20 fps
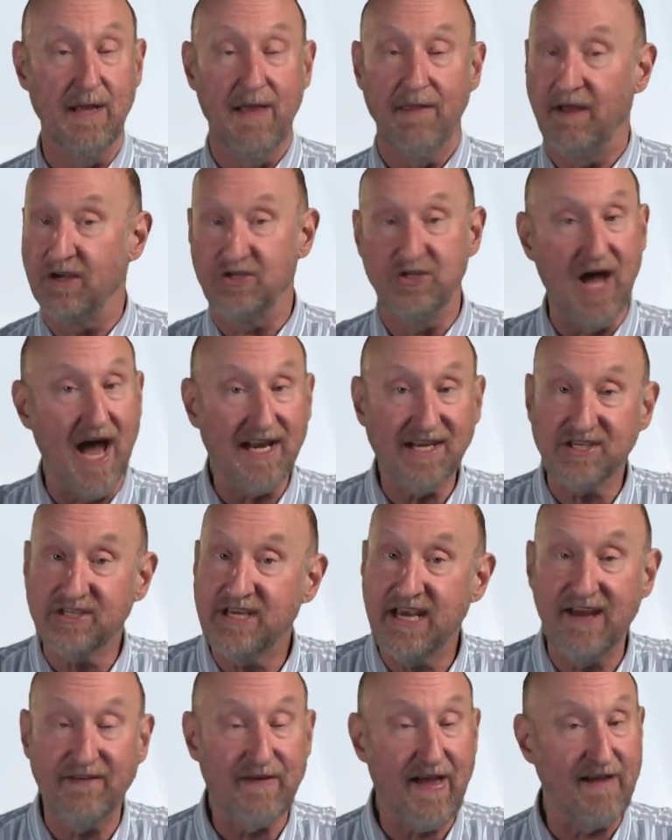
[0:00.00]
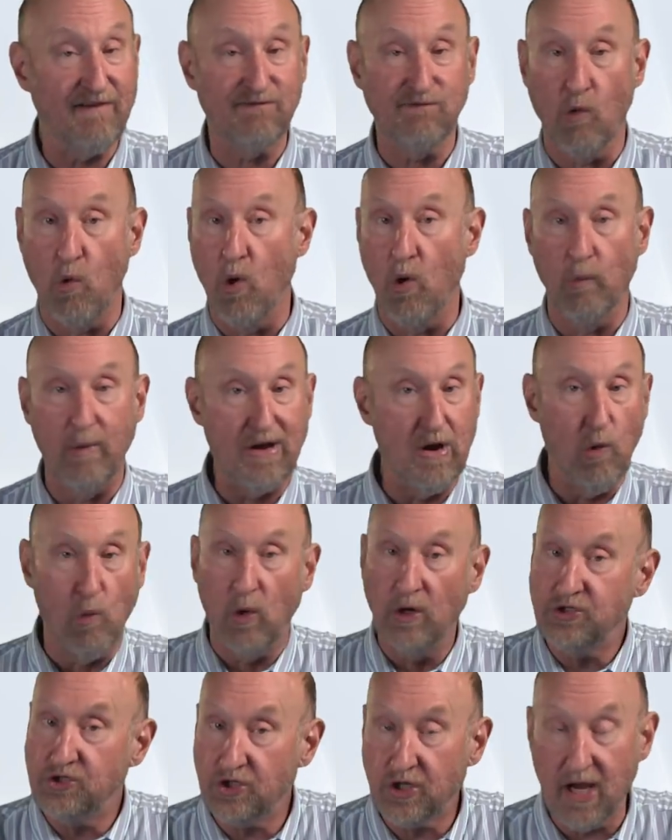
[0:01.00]
There's not a CFA 4. We don't
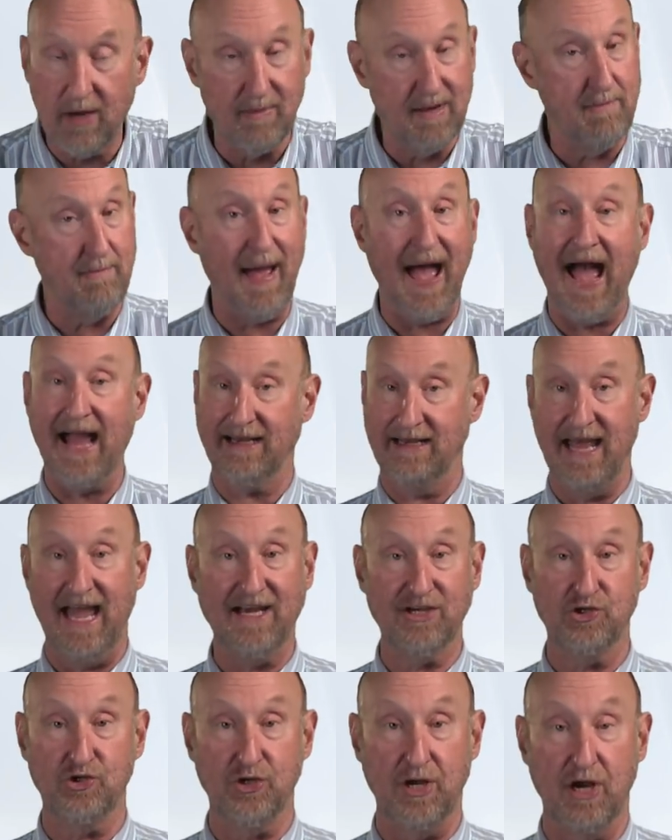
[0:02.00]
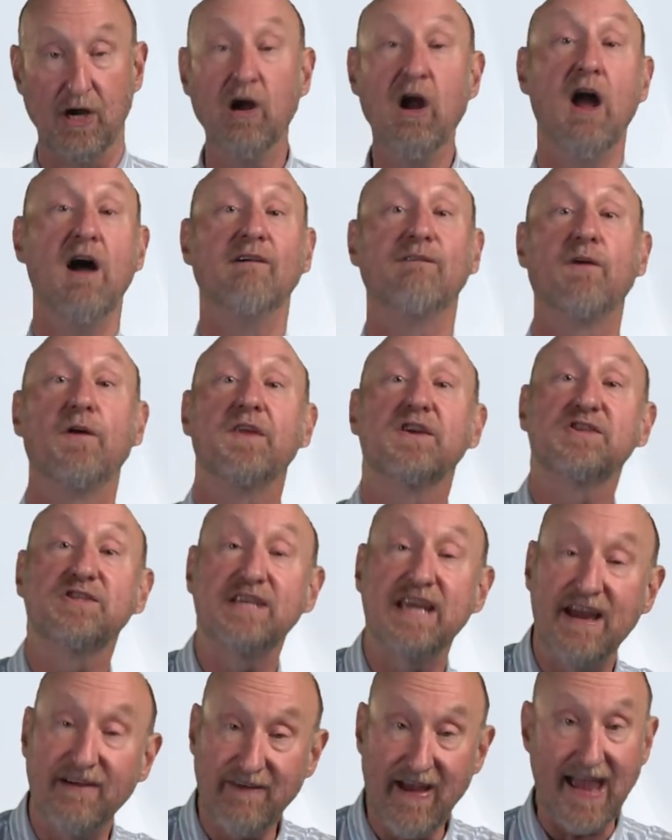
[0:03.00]
want you coming back next year for the
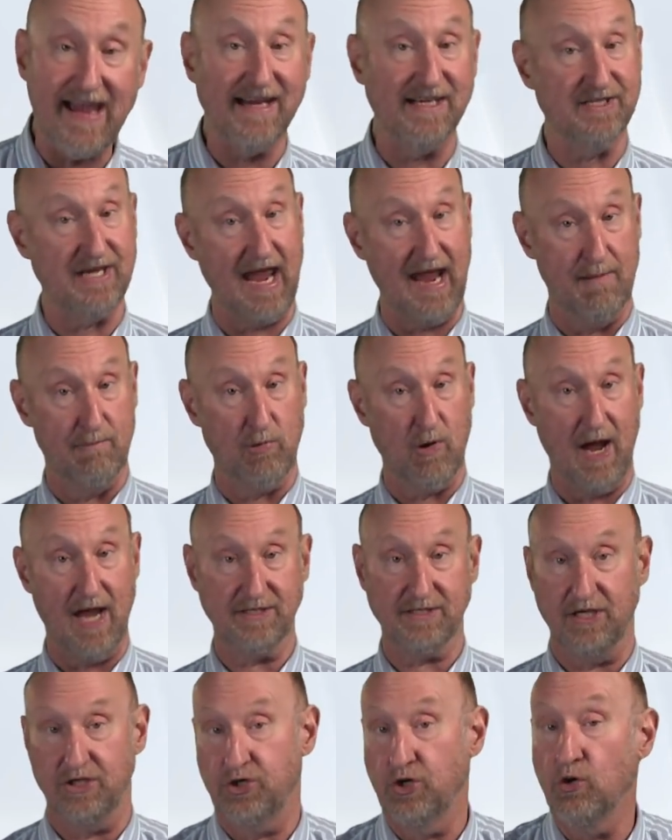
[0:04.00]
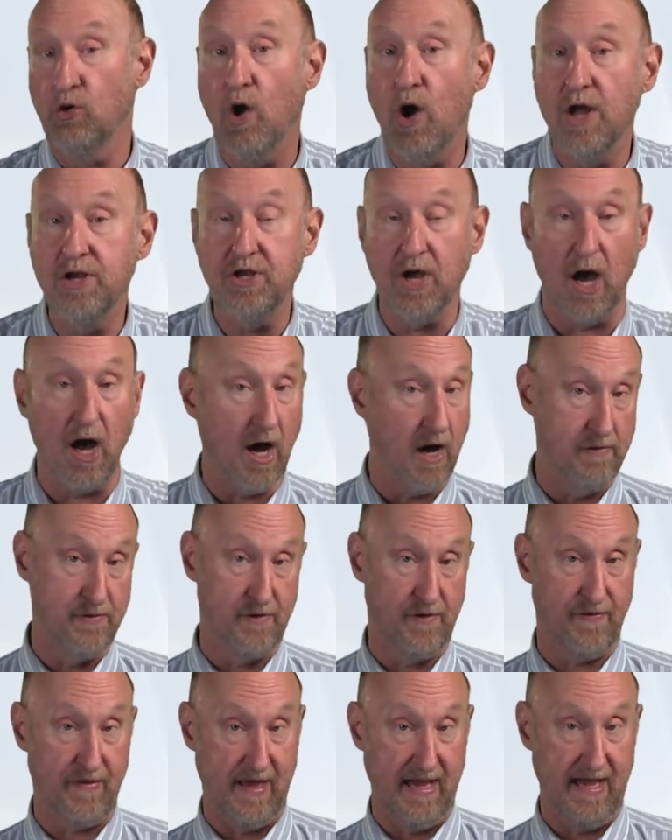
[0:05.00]
CFA exam process. You're on to
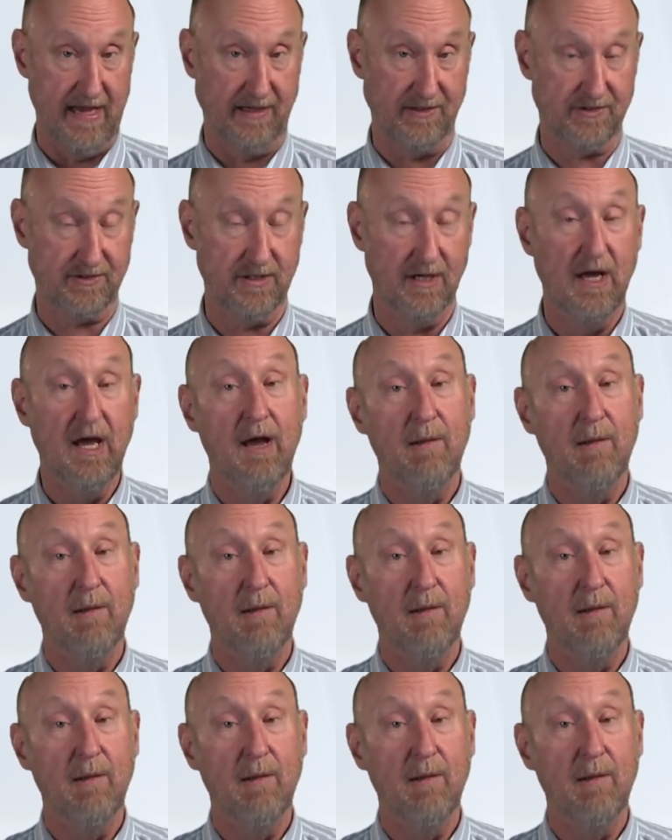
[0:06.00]
other things.